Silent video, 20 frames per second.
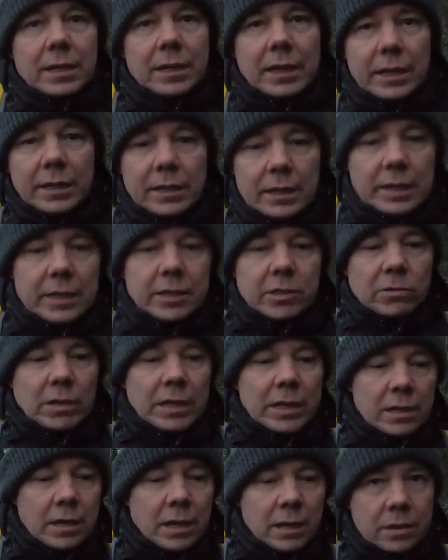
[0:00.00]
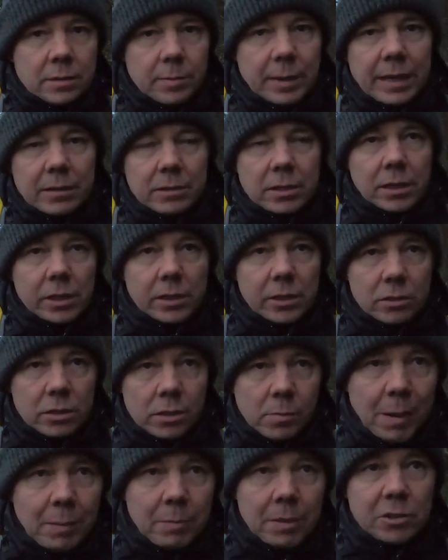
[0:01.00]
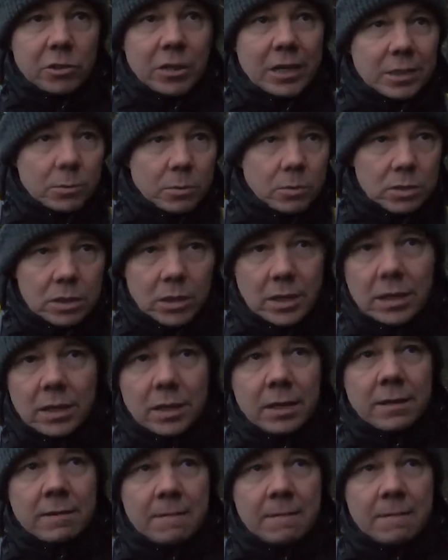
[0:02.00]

and it's great to be able to use the public transport to